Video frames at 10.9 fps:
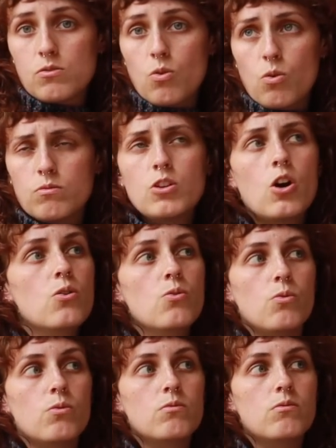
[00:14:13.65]
Or
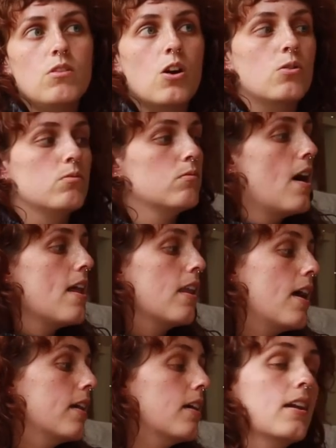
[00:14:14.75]
no, I
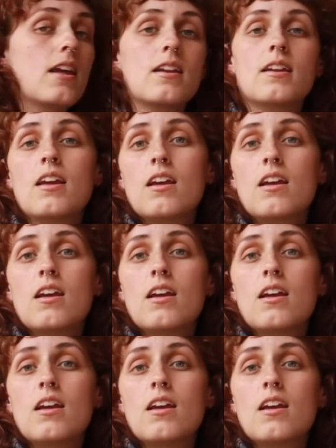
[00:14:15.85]
lie again.